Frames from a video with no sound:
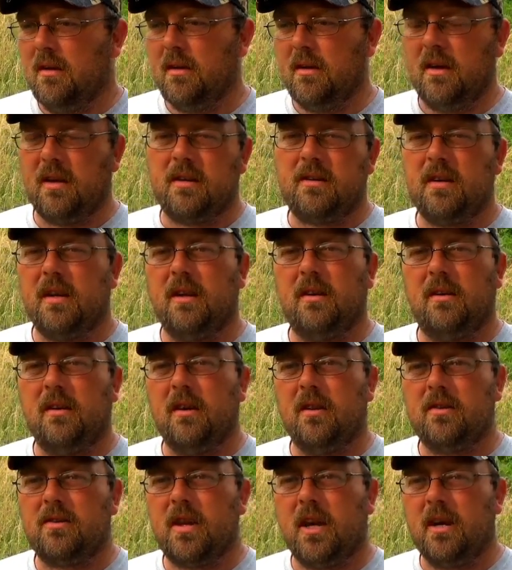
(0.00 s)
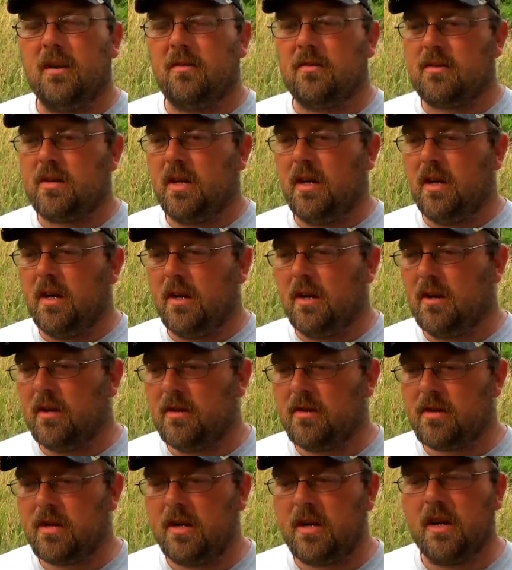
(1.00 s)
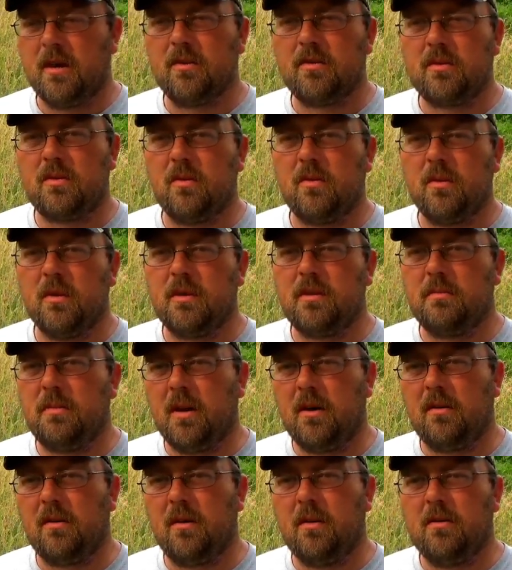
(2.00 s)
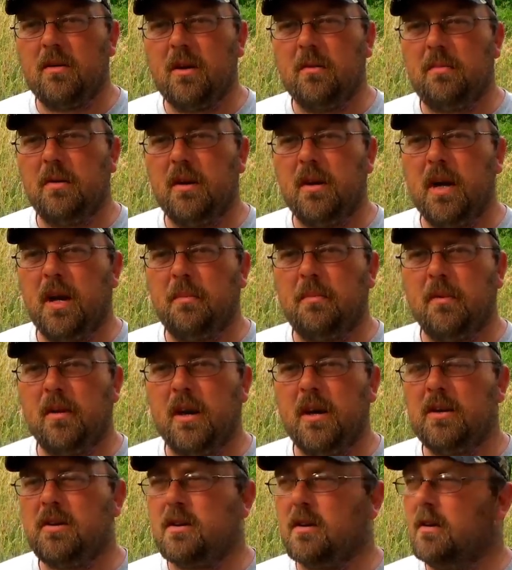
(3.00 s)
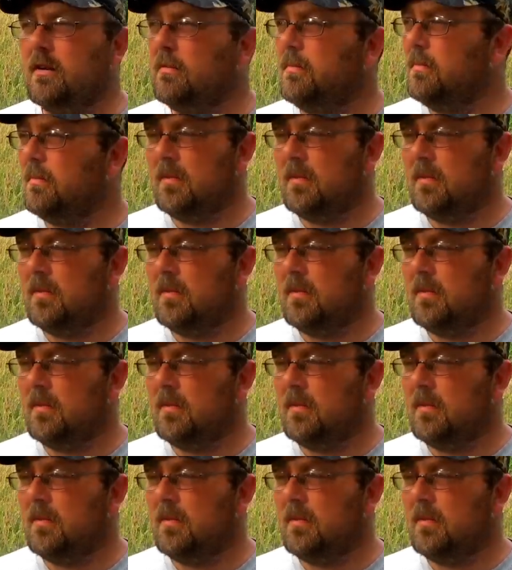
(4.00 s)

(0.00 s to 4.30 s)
Like I said, on her channel, she tells stories about growing up in Appalachia.